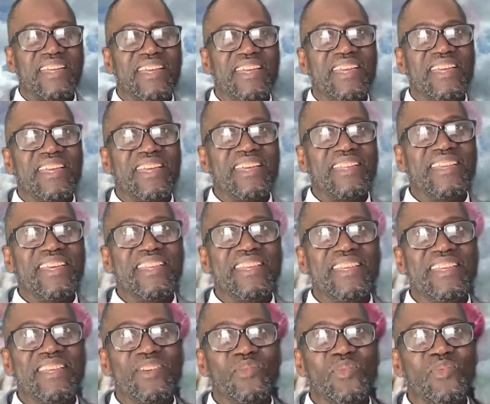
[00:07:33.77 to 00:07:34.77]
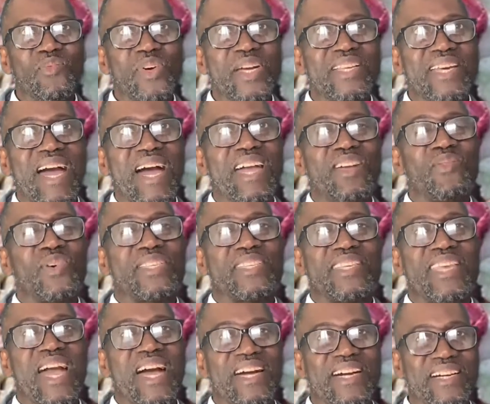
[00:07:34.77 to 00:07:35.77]
When I was
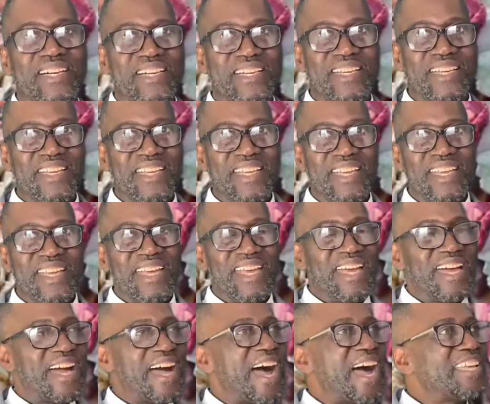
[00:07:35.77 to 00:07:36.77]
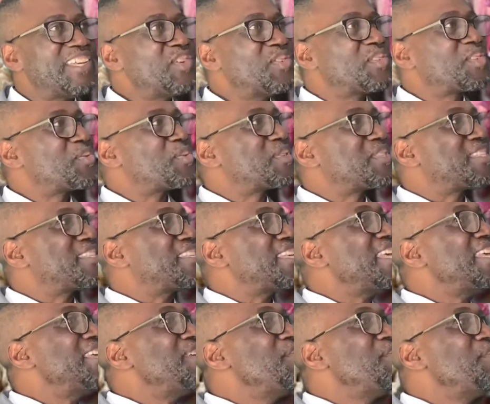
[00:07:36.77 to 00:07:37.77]
young, I used to
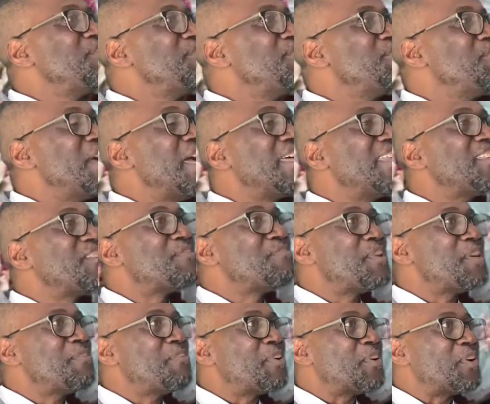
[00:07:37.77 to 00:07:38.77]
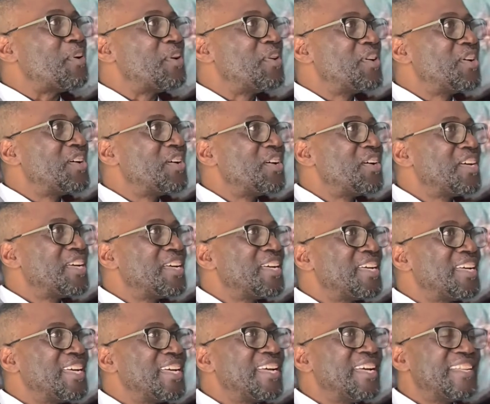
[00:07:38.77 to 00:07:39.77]
see married people.
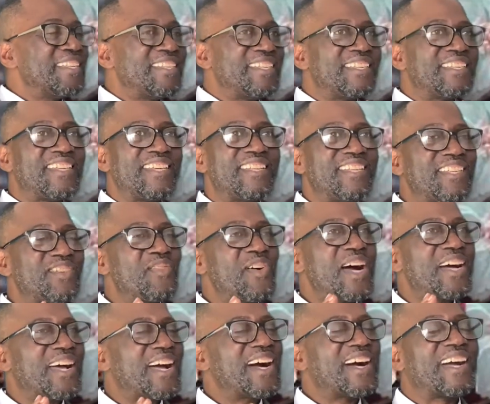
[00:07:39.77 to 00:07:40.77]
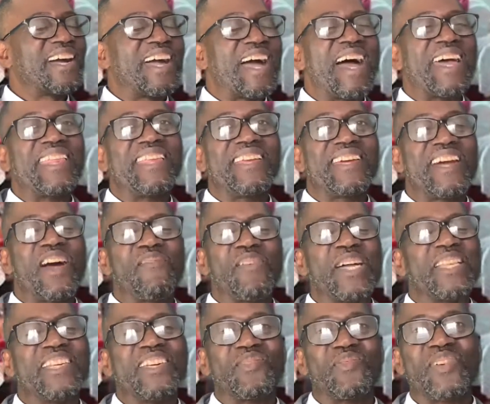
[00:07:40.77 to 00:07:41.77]
Ndichiti vakagarika vane
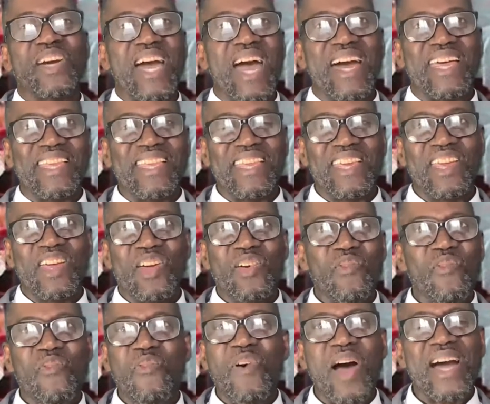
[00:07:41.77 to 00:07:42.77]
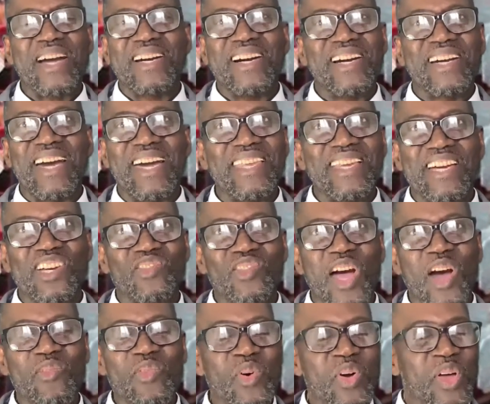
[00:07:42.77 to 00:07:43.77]
rugare, vakagarika
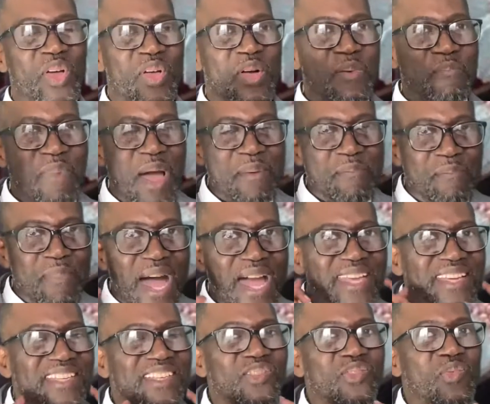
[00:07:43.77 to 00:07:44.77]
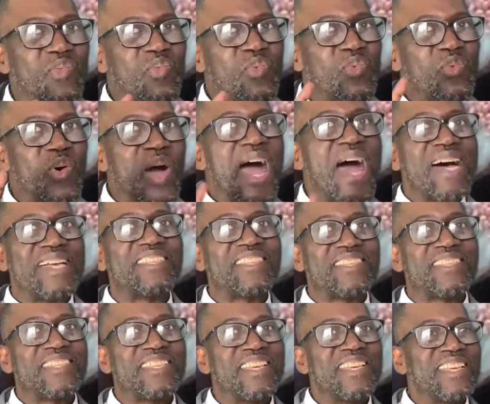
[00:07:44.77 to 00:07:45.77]
zvavo. My mind
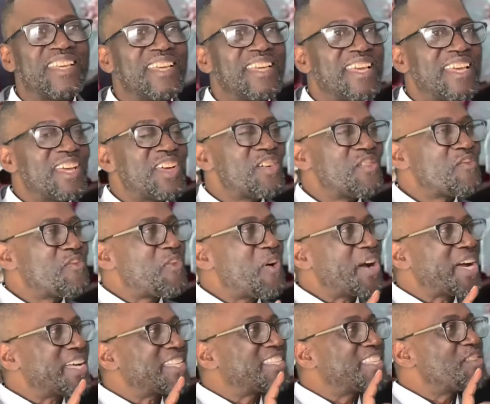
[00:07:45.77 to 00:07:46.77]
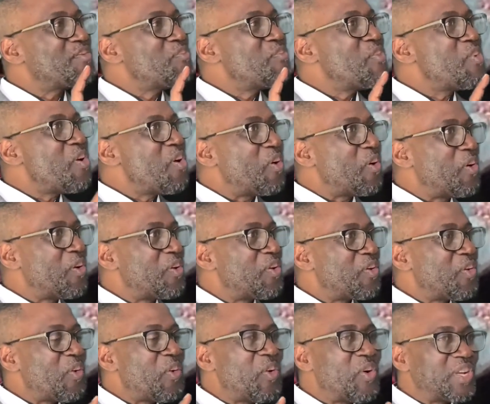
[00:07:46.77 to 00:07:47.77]
was focusing more
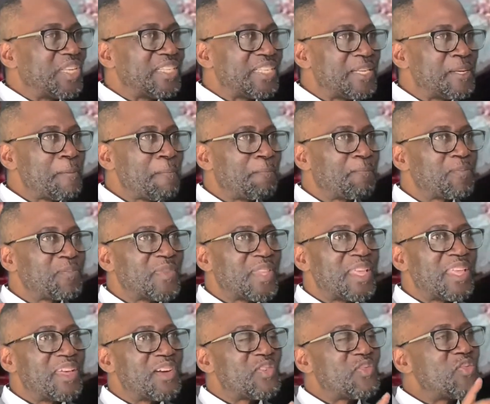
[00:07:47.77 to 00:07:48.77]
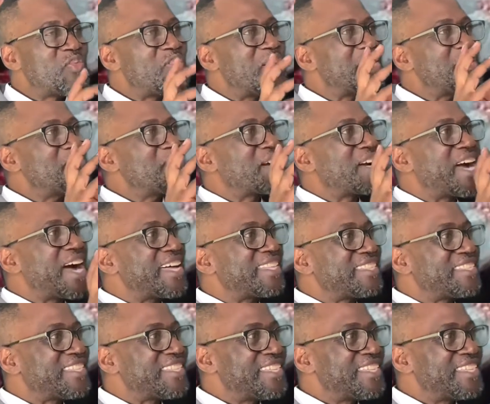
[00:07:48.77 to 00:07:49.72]
on kuva nemukadzi